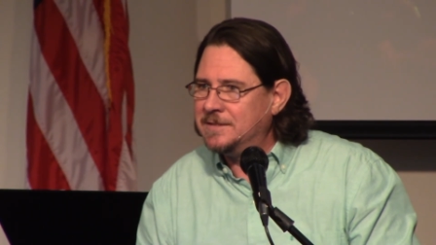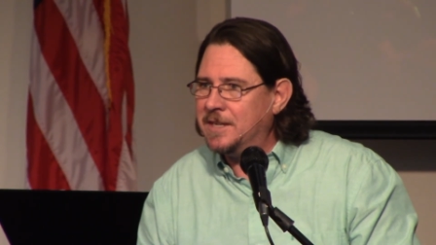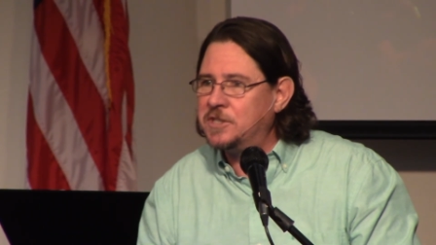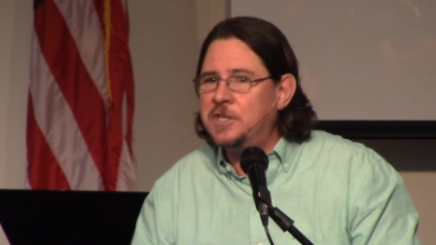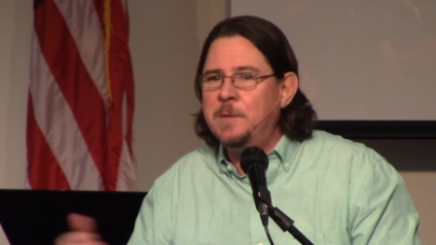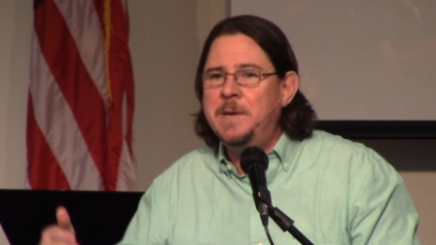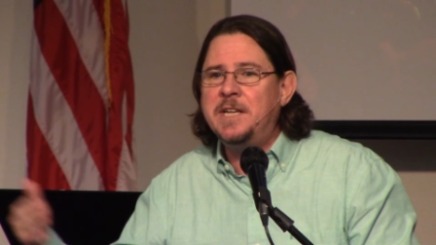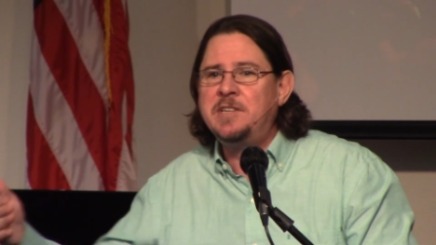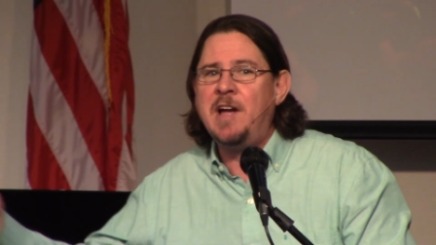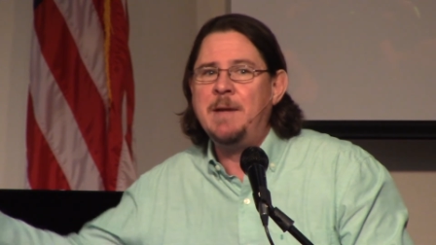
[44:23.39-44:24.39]
There's going to be
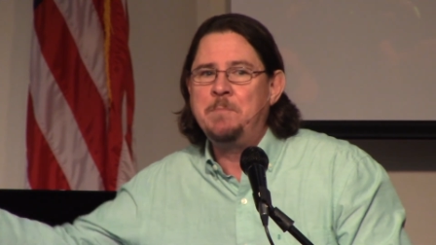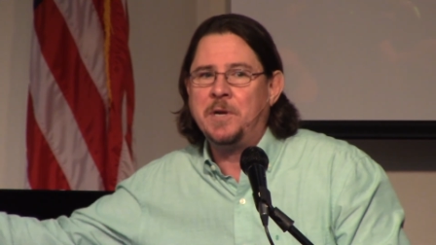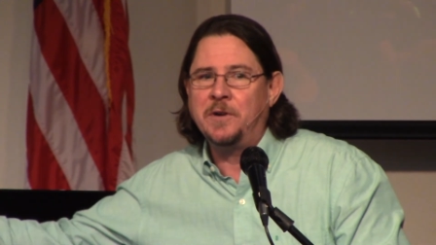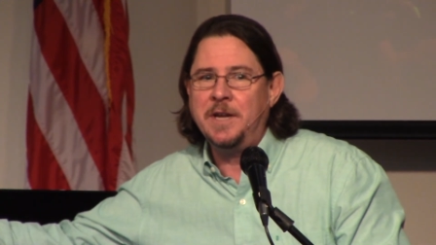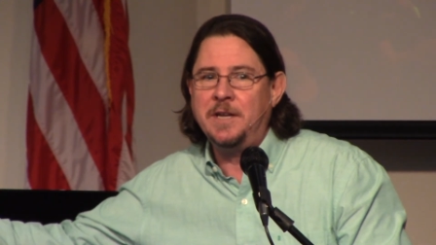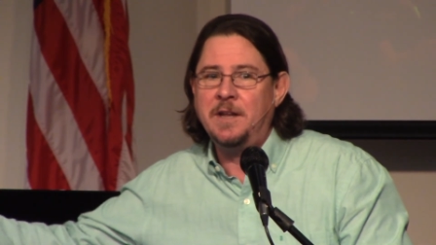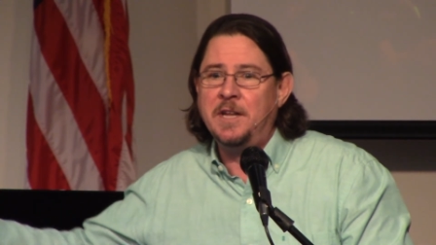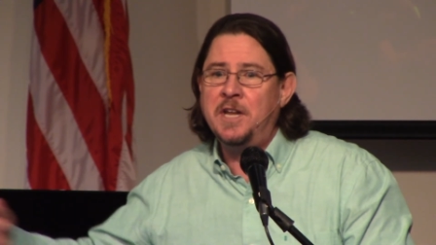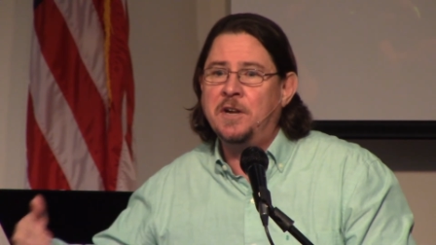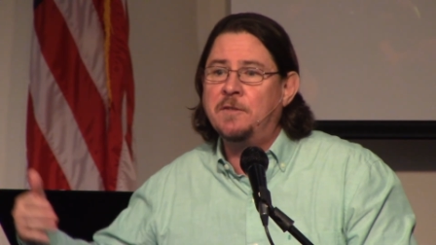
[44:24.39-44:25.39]
a time period,
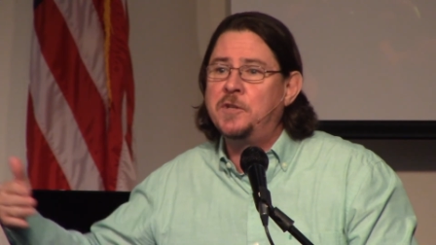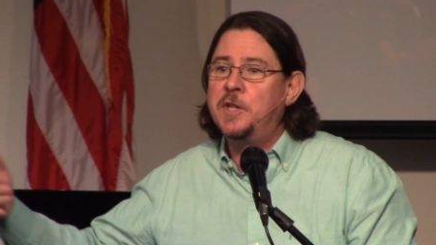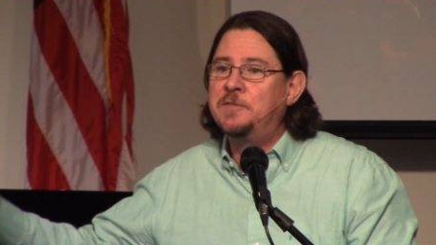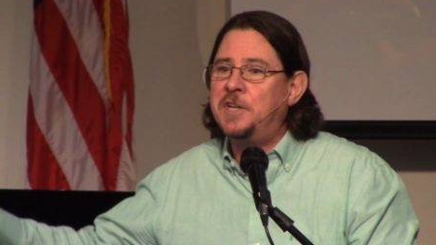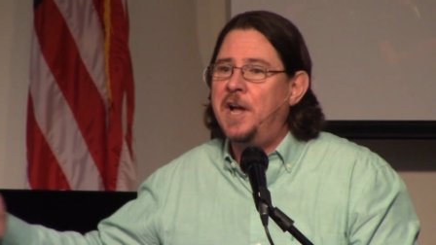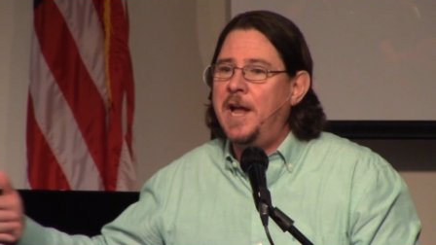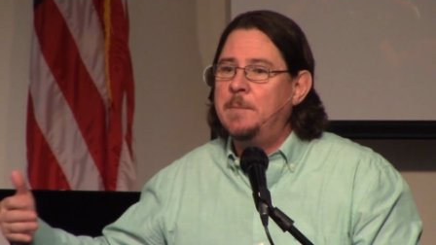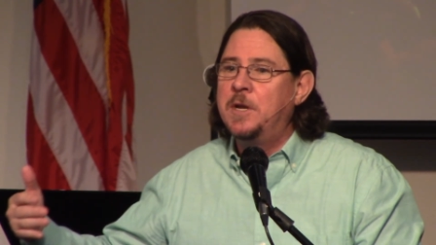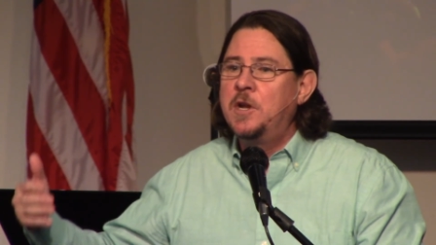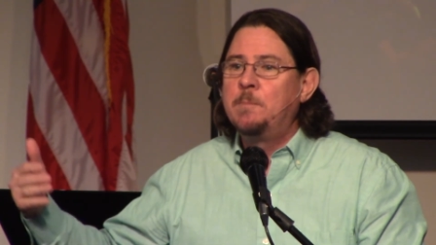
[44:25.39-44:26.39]
an interval of
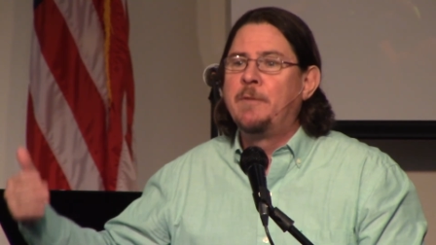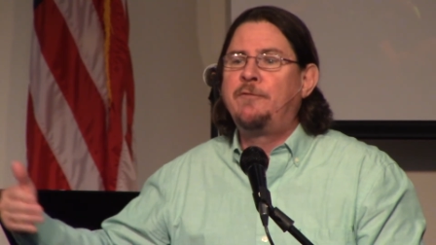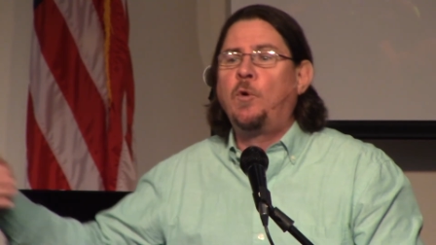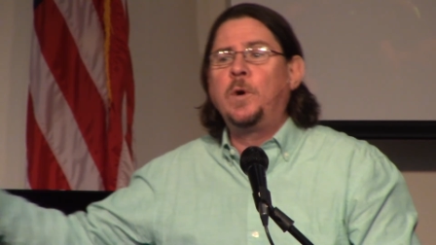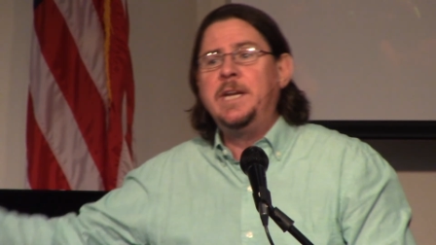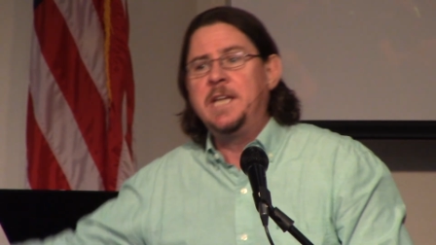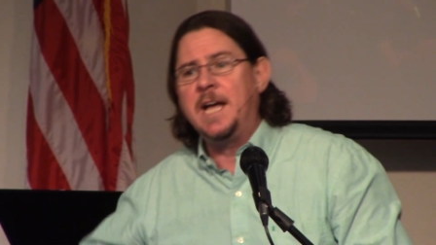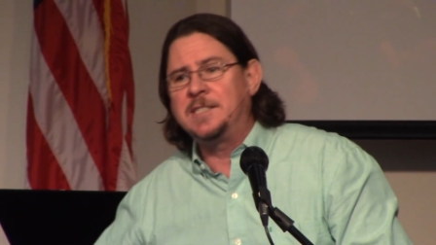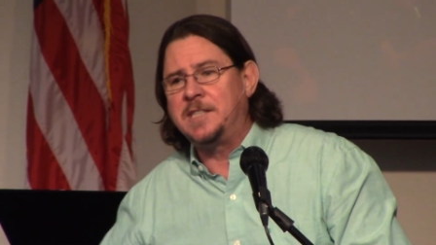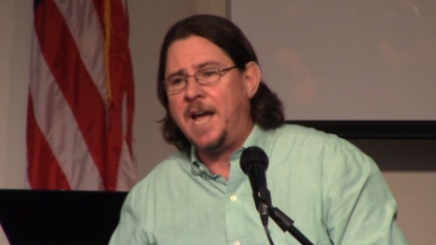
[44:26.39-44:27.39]
time before he
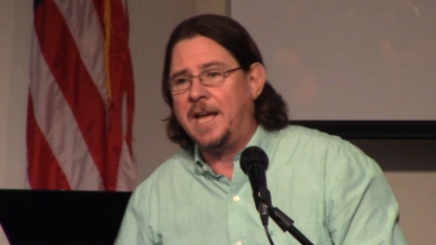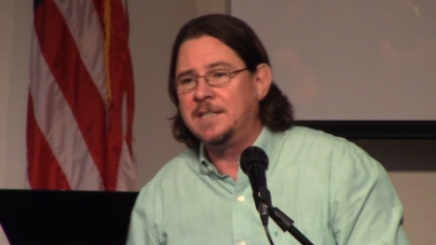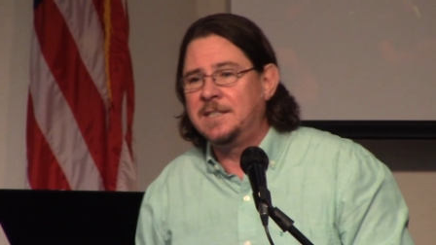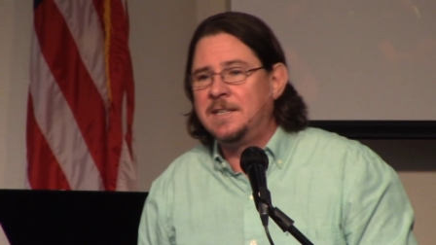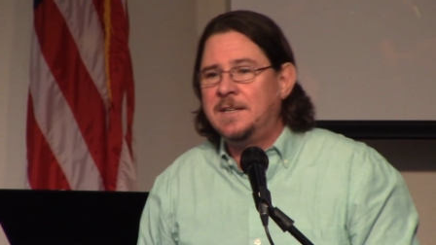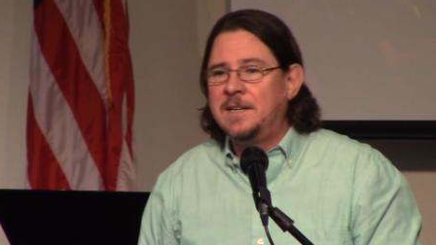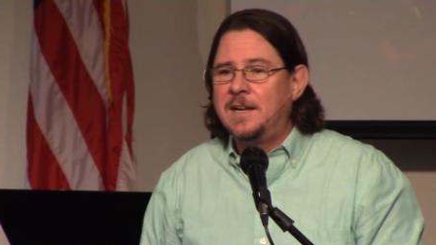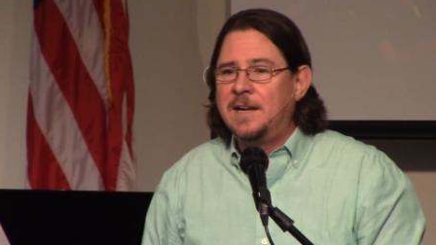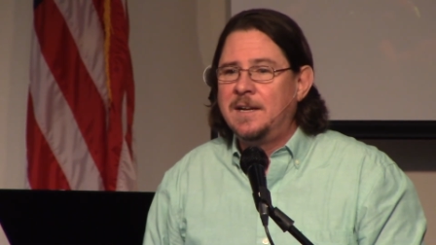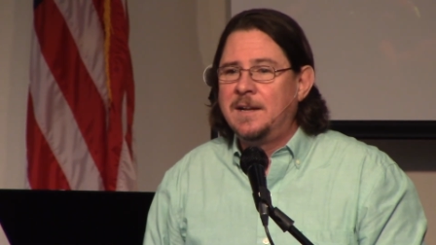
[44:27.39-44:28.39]
does that.
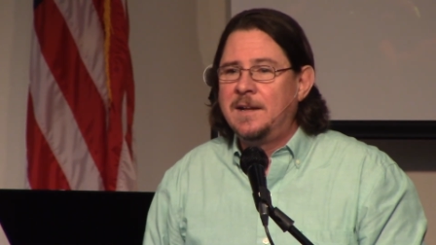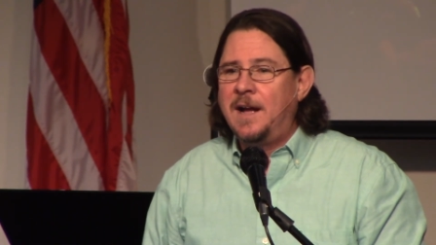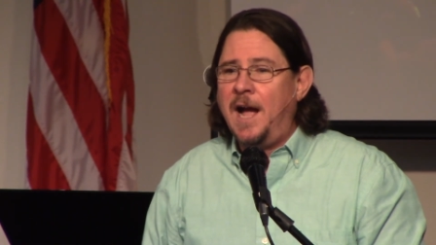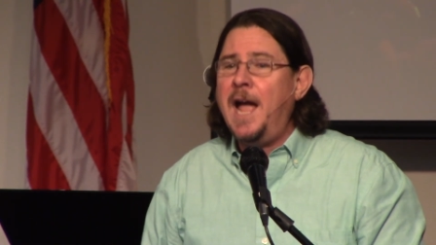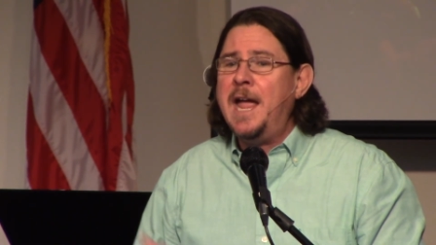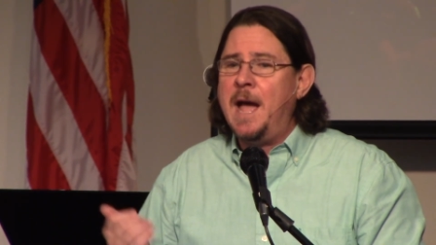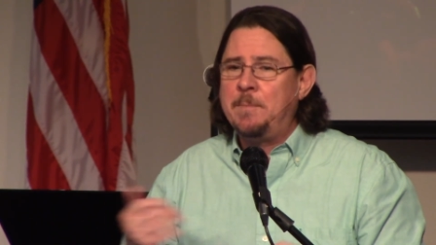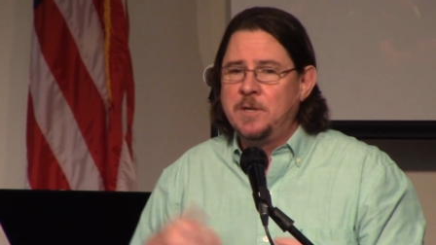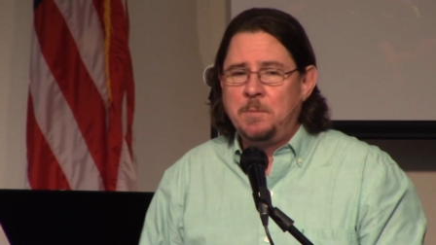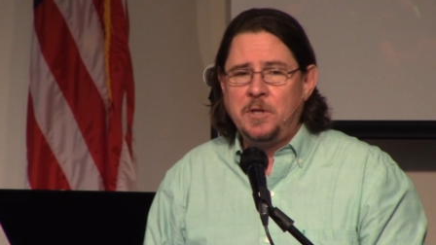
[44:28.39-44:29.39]
I
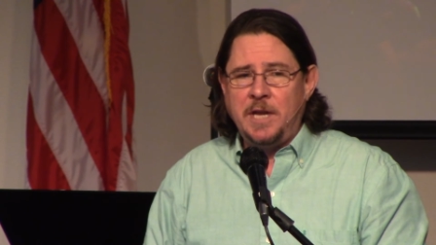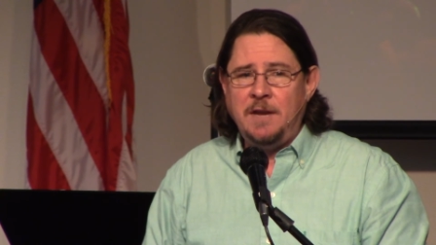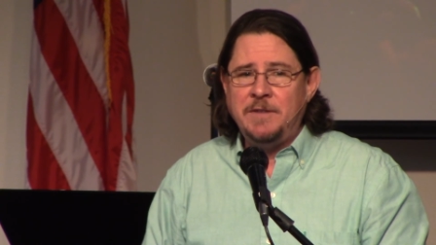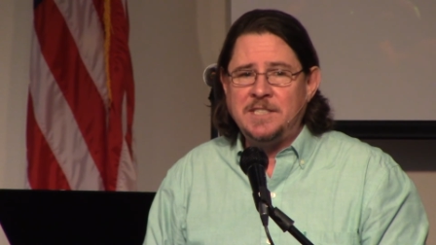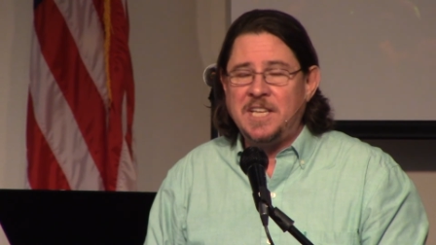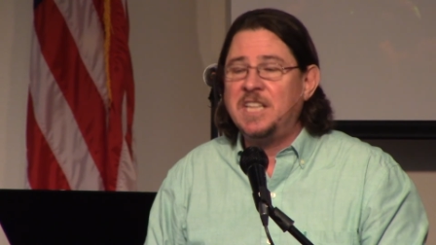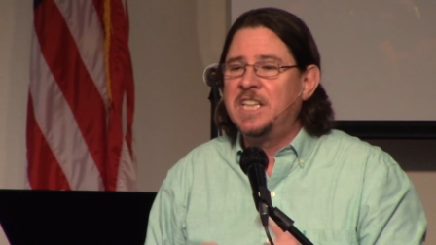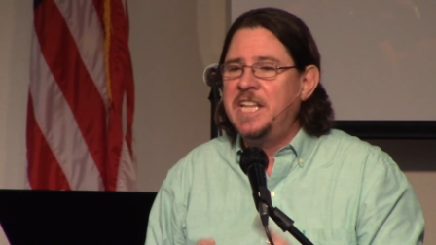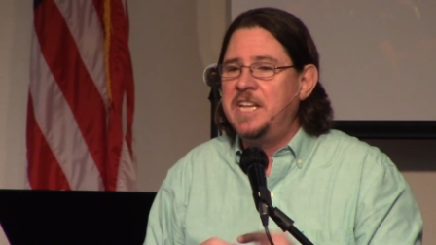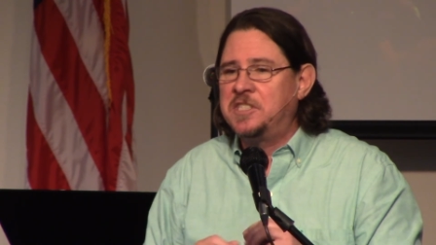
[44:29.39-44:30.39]
happen to believe it's
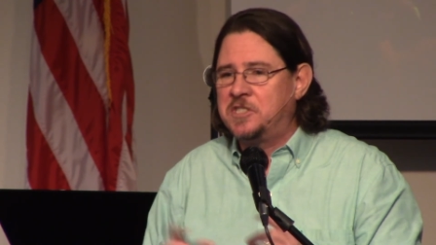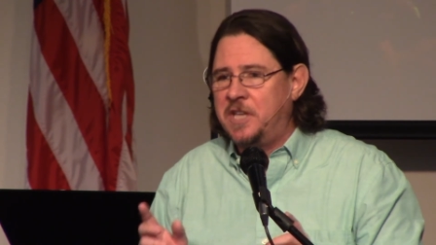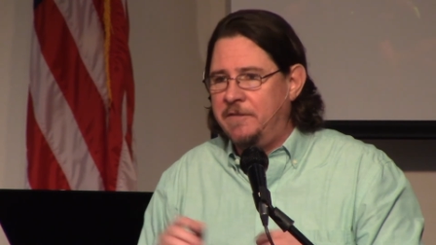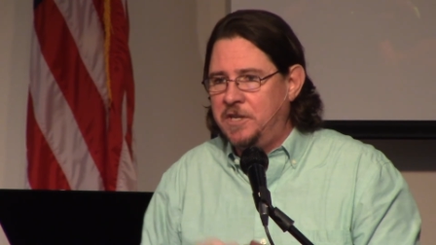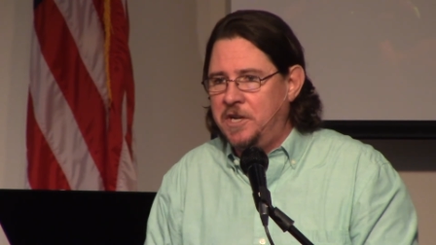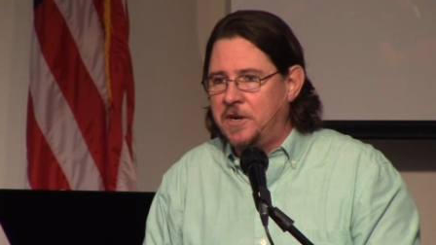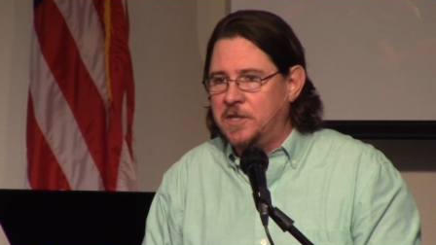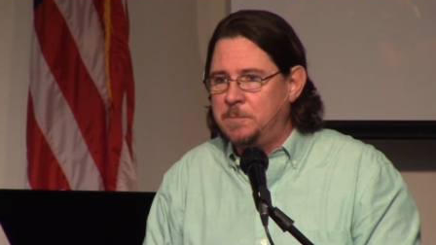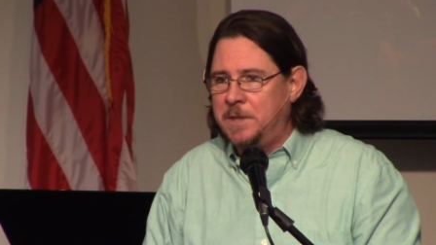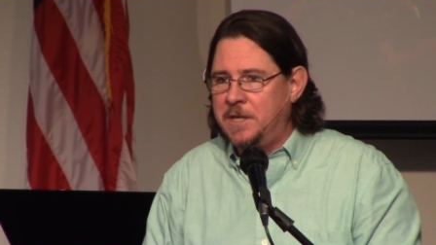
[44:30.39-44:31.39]
at least seven
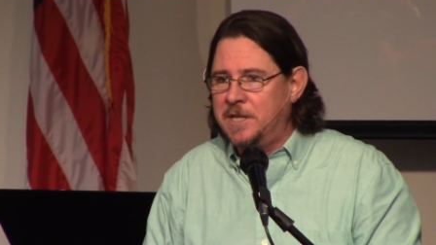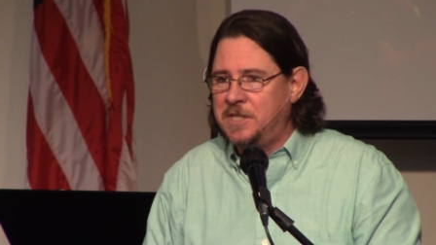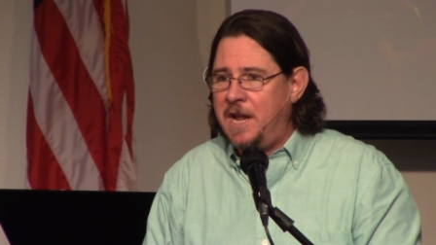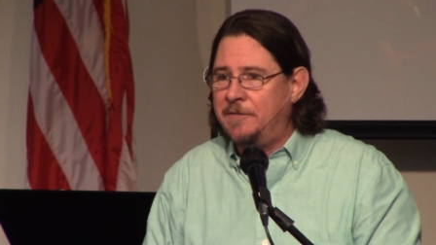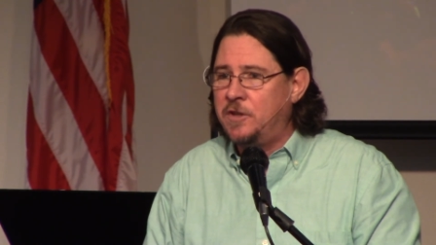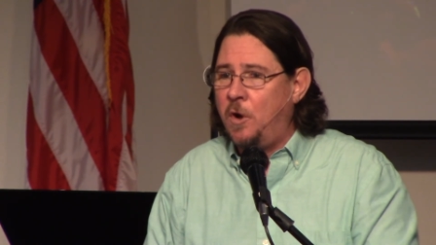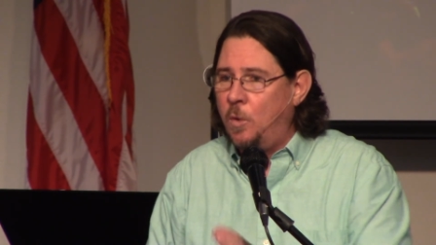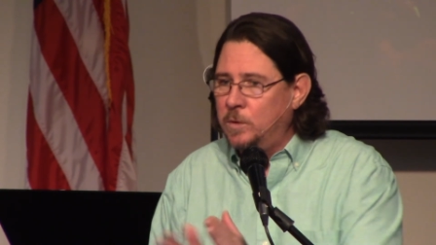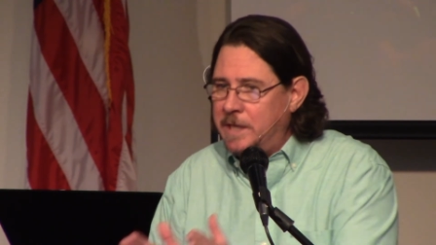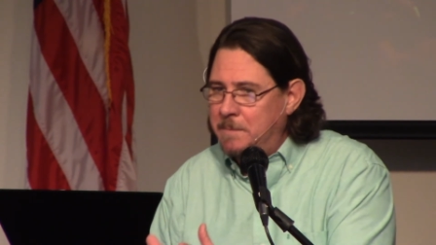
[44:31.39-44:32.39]
years, but it doesn't have to
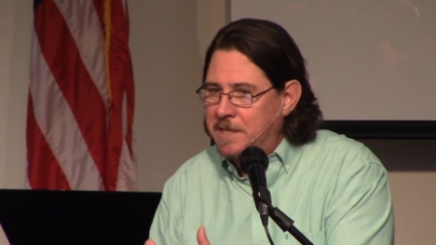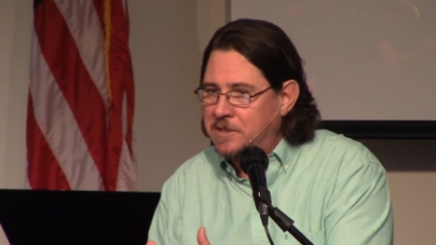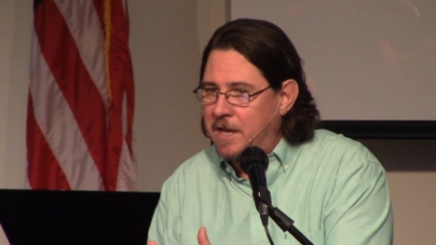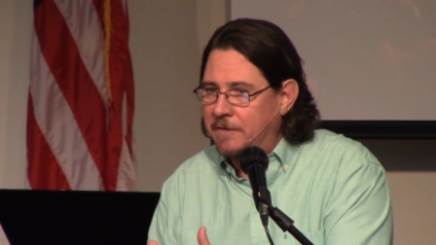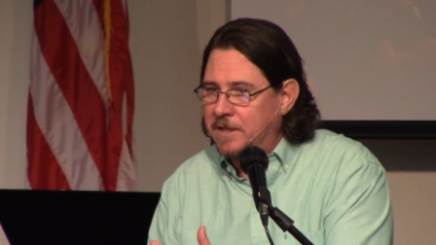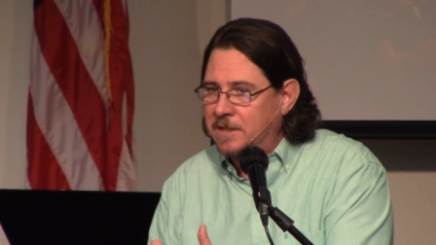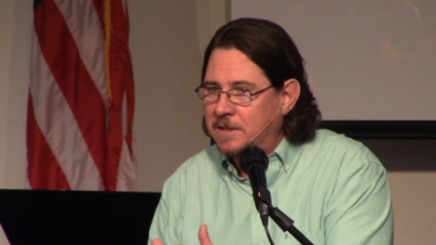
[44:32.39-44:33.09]
only be seven.